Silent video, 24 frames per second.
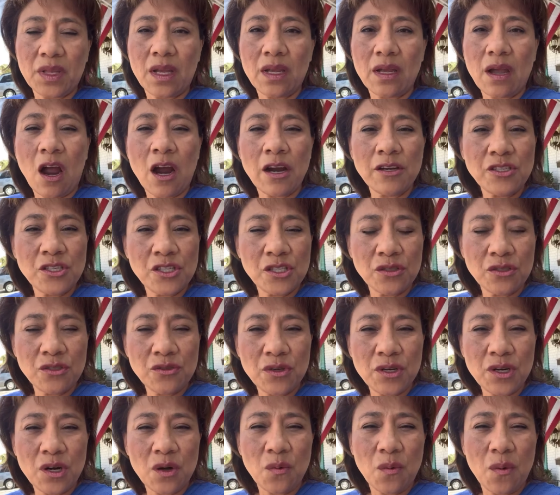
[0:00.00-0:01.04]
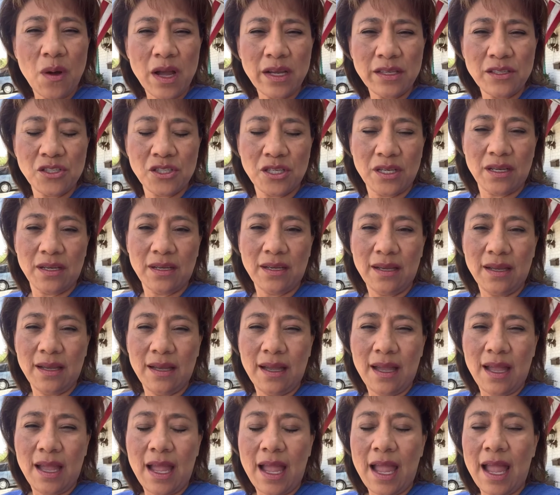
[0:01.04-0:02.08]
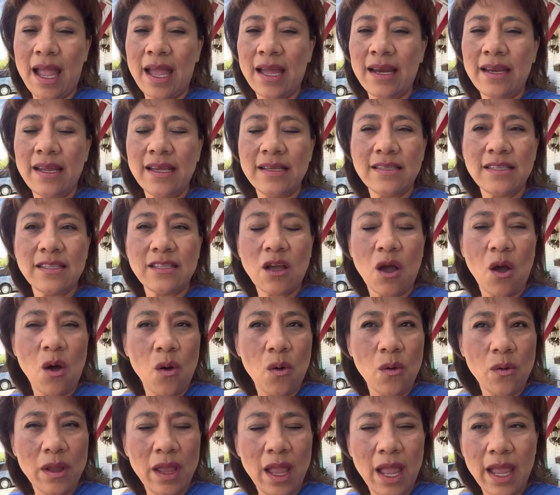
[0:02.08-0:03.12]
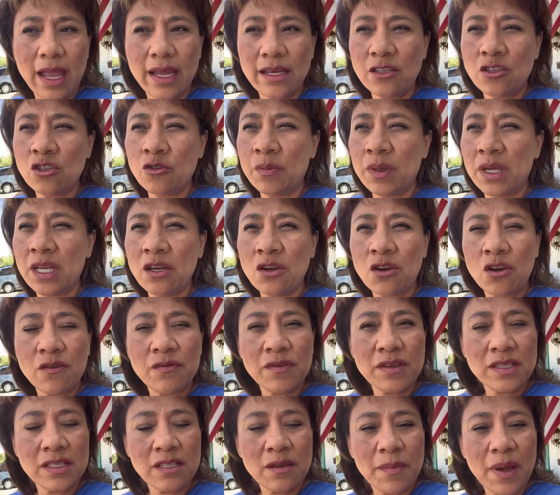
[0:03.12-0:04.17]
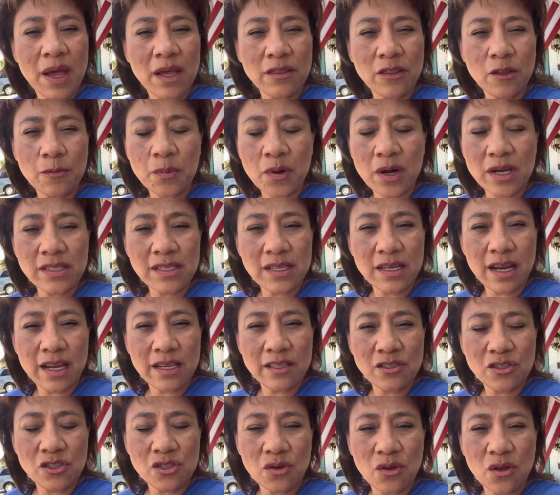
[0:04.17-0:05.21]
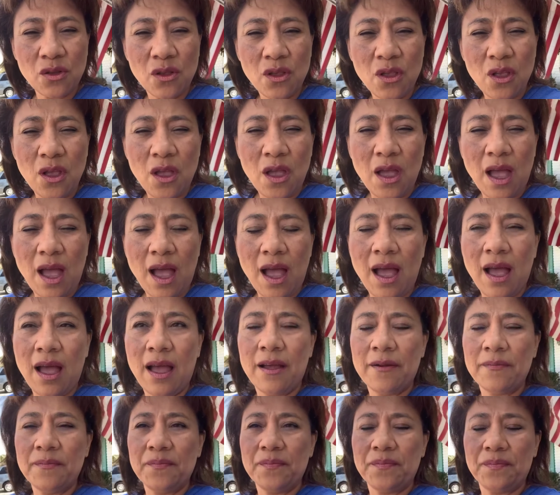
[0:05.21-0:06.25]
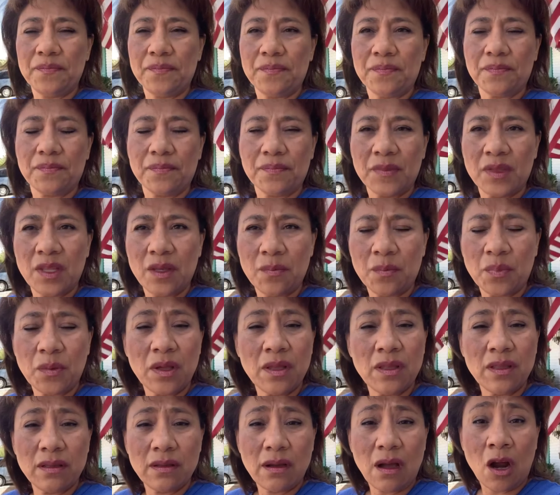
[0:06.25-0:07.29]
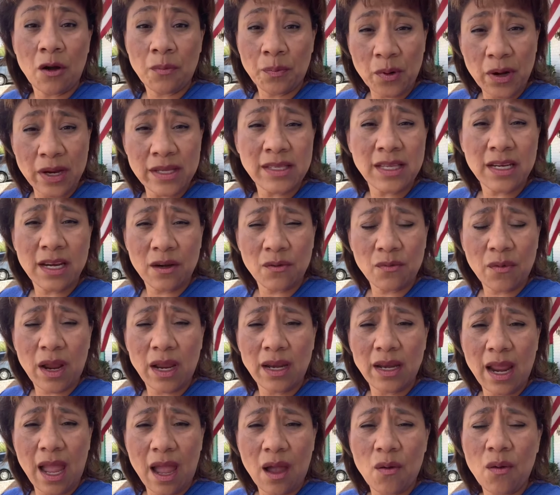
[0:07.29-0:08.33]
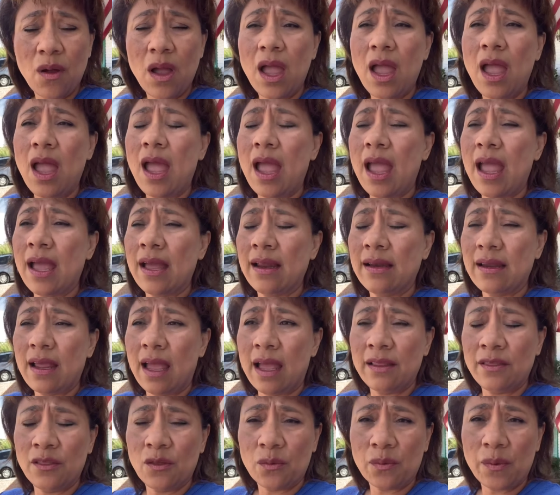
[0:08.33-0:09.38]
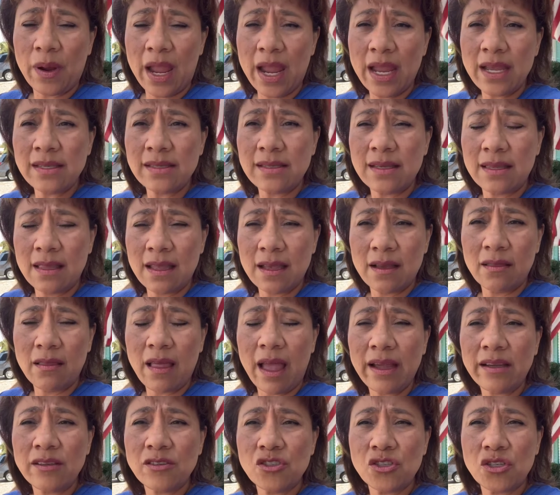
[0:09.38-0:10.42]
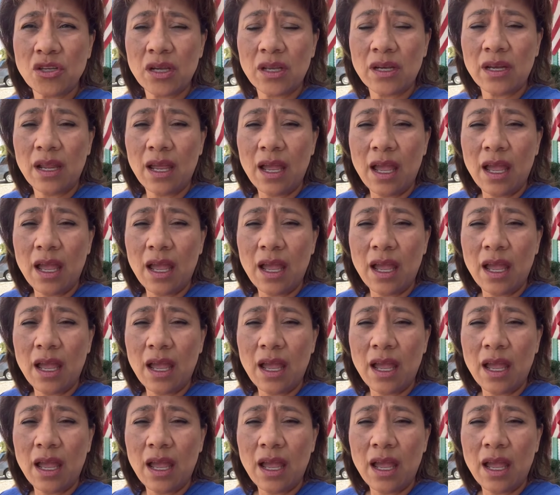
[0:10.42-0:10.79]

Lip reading: our children are watching, And it's okay to be nervous about the presidential, our president right now, and the race and the election.